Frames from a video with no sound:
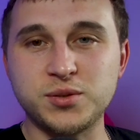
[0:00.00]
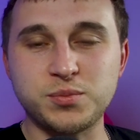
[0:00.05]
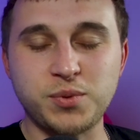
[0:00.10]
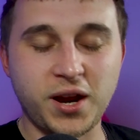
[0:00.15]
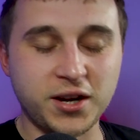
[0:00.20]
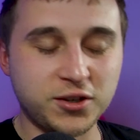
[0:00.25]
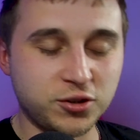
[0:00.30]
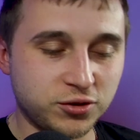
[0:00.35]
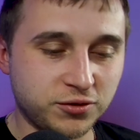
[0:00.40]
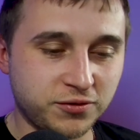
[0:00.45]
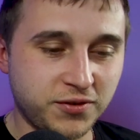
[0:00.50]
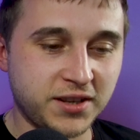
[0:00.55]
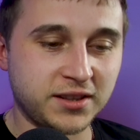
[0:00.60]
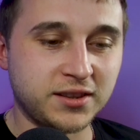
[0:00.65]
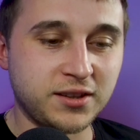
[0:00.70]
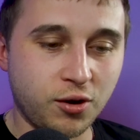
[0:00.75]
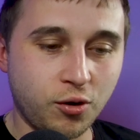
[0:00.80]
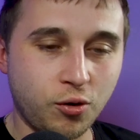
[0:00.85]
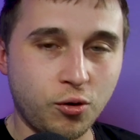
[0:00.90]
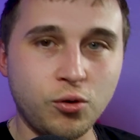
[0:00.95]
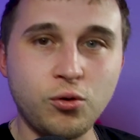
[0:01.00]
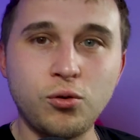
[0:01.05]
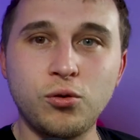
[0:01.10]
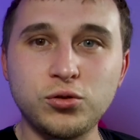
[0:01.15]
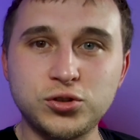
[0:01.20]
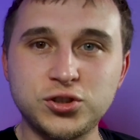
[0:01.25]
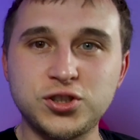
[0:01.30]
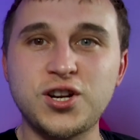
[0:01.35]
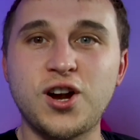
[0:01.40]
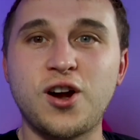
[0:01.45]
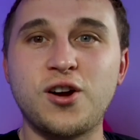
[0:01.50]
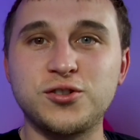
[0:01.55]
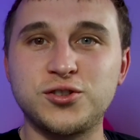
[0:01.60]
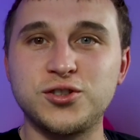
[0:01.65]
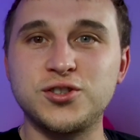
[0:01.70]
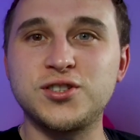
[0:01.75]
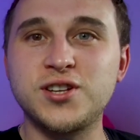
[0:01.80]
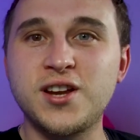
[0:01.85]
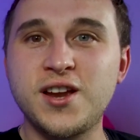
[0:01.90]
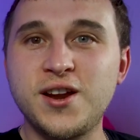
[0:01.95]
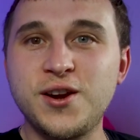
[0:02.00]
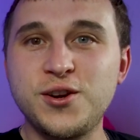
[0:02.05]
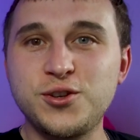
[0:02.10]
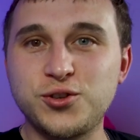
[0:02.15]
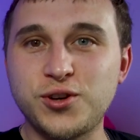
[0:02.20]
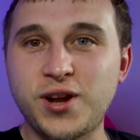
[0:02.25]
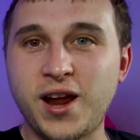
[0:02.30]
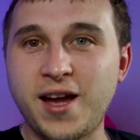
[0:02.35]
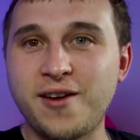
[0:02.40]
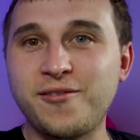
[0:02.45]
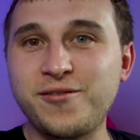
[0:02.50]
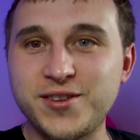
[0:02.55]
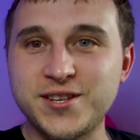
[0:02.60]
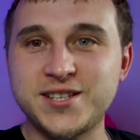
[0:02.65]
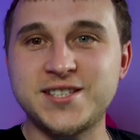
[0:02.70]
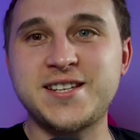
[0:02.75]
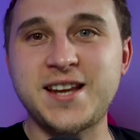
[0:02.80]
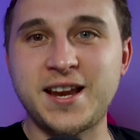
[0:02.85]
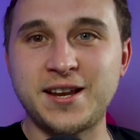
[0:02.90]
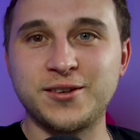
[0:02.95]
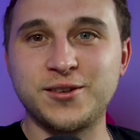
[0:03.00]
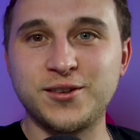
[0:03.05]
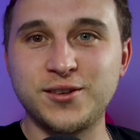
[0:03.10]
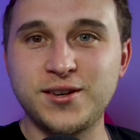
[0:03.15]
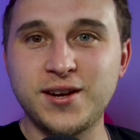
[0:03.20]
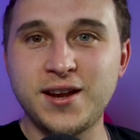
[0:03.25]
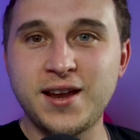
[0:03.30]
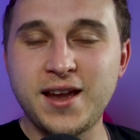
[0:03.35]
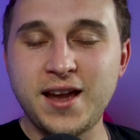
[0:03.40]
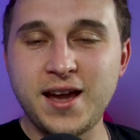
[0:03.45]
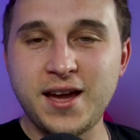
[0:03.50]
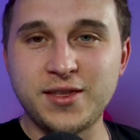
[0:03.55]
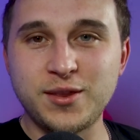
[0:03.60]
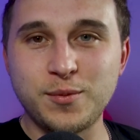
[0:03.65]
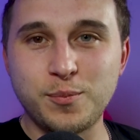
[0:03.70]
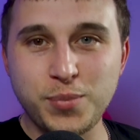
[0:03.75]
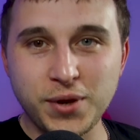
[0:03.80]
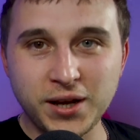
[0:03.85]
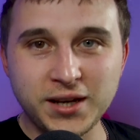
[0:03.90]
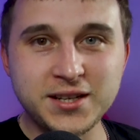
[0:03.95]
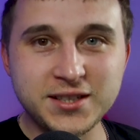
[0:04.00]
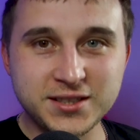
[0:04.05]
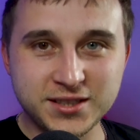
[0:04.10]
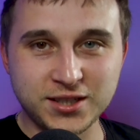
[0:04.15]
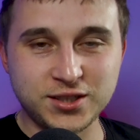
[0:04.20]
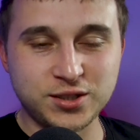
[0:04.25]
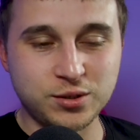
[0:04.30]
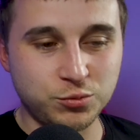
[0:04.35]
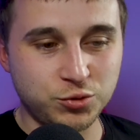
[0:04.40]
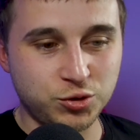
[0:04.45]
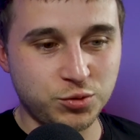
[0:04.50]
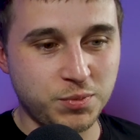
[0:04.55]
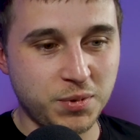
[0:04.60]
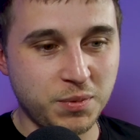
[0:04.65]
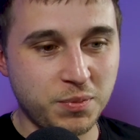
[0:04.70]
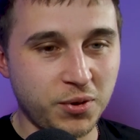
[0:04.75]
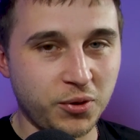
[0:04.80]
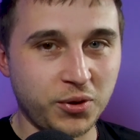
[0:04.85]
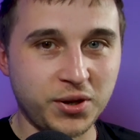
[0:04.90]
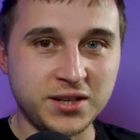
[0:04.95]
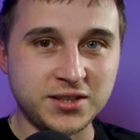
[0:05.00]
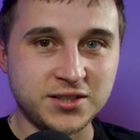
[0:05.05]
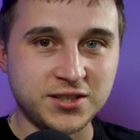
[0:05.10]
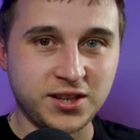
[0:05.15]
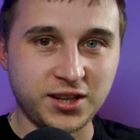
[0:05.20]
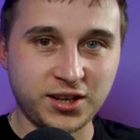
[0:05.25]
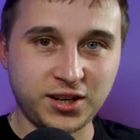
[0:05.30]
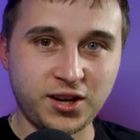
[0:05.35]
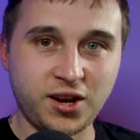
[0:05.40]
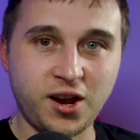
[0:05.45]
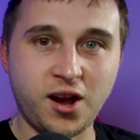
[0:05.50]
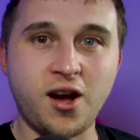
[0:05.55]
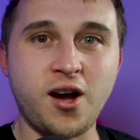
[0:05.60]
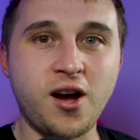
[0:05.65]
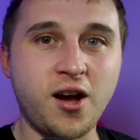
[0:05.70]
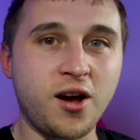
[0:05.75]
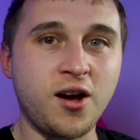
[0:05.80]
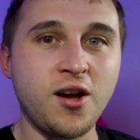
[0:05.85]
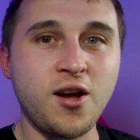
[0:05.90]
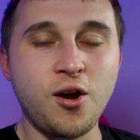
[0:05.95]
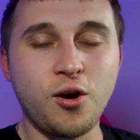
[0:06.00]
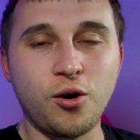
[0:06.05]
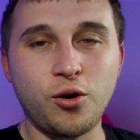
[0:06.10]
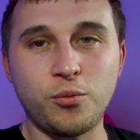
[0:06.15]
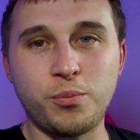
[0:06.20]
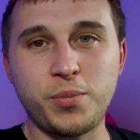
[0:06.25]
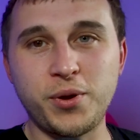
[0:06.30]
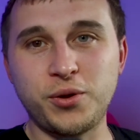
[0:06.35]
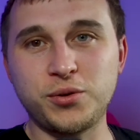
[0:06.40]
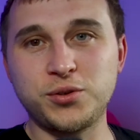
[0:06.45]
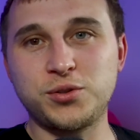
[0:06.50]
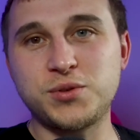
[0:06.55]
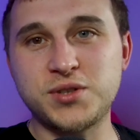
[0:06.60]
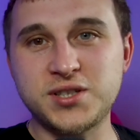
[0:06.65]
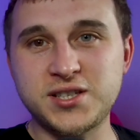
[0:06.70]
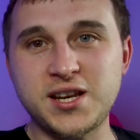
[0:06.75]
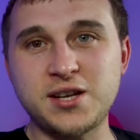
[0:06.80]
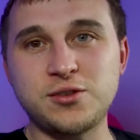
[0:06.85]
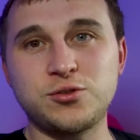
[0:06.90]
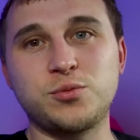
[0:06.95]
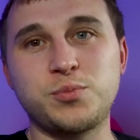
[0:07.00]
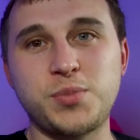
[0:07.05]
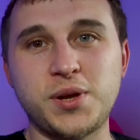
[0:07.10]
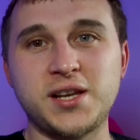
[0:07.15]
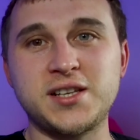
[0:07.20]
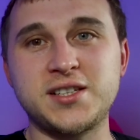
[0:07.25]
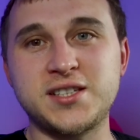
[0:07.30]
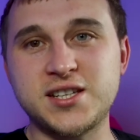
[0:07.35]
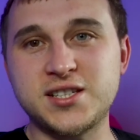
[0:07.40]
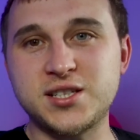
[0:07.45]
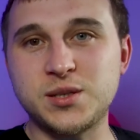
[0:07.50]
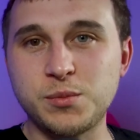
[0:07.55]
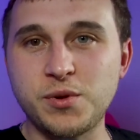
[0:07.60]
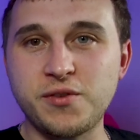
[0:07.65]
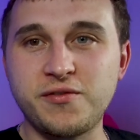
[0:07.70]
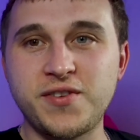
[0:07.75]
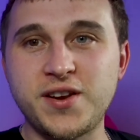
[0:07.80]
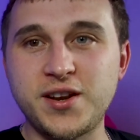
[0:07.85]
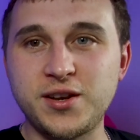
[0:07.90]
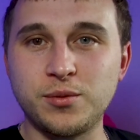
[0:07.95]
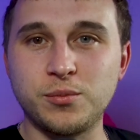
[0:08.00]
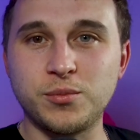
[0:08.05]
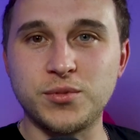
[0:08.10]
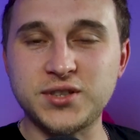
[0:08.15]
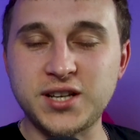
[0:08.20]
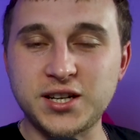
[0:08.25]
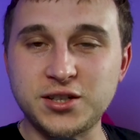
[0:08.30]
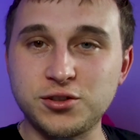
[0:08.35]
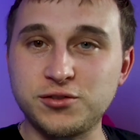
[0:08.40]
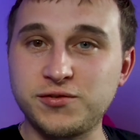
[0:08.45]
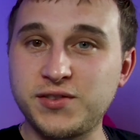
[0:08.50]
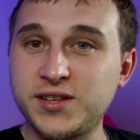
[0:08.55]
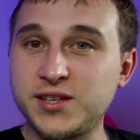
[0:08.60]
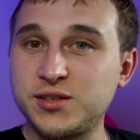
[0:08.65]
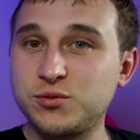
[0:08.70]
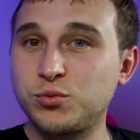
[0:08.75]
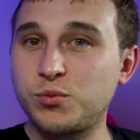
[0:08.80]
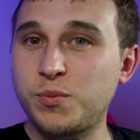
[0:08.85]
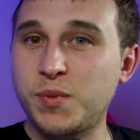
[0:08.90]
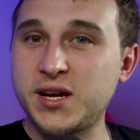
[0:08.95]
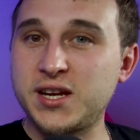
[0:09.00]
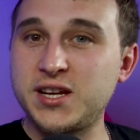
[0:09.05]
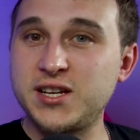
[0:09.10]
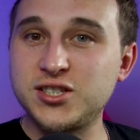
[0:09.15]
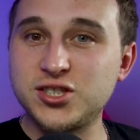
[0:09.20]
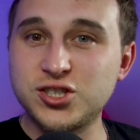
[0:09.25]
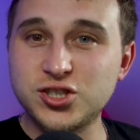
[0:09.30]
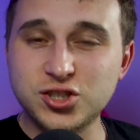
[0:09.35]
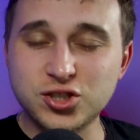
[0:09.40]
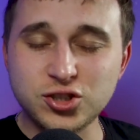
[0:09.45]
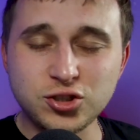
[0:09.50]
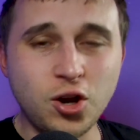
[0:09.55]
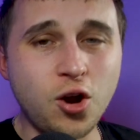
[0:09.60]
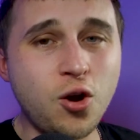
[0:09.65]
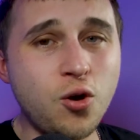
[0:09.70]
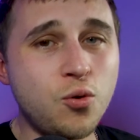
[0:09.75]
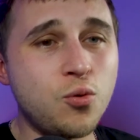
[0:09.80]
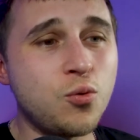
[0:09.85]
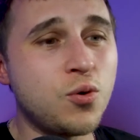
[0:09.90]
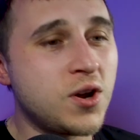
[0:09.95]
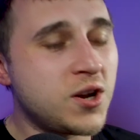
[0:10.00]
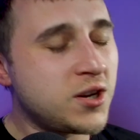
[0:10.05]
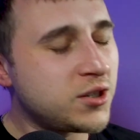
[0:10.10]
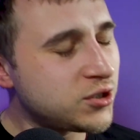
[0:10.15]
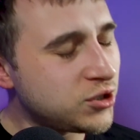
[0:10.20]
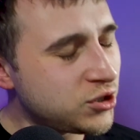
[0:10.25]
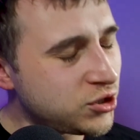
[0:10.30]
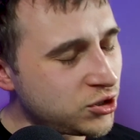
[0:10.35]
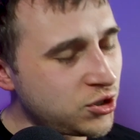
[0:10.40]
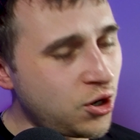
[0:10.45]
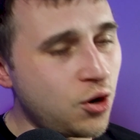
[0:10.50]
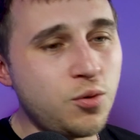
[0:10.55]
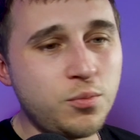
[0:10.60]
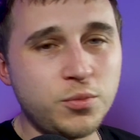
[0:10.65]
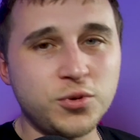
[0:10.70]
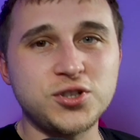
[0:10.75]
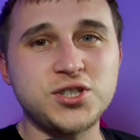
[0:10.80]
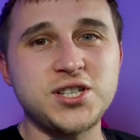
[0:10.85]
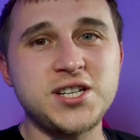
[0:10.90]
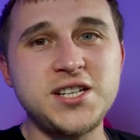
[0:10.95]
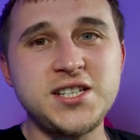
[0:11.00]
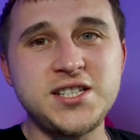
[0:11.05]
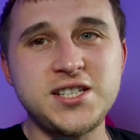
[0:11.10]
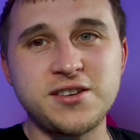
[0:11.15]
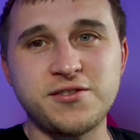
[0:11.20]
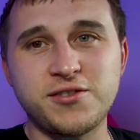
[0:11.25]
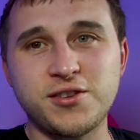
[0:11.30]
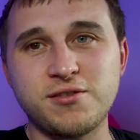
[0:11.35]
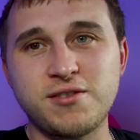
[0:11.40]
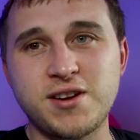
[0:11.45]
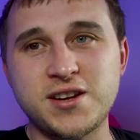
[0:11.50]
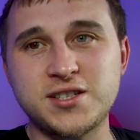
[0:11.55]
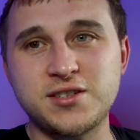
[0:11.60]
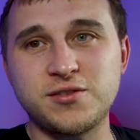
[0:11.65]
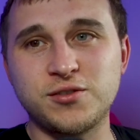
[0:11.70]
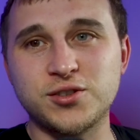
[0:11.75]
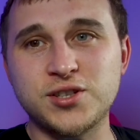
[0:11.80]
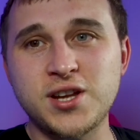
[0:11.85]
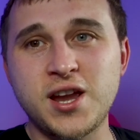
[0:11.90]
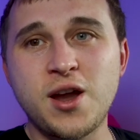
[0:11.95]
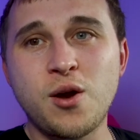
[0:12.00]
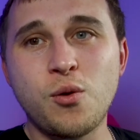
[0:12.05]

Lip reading: But I just think that all chargers should have this standard, and the billing system should be built into the car or built into a central billing system of VIN numbers. I just think this would make it so much easier for the rest of us.